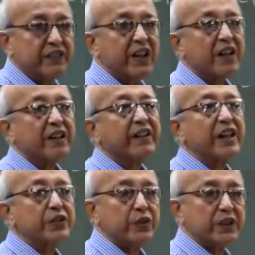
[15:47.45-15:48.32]
Even
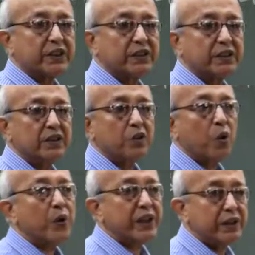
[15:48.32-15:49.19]
undergraduates
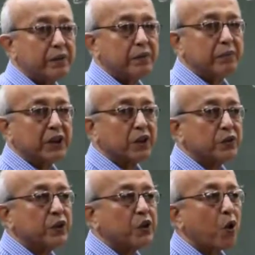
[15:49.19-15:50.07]
know it
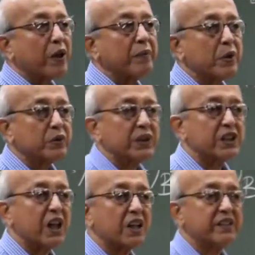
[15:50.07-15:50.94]
because we talk about the
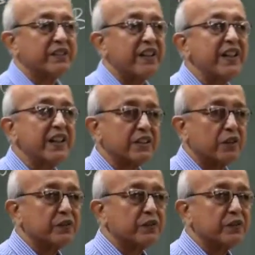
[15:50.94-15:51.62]
charge radius of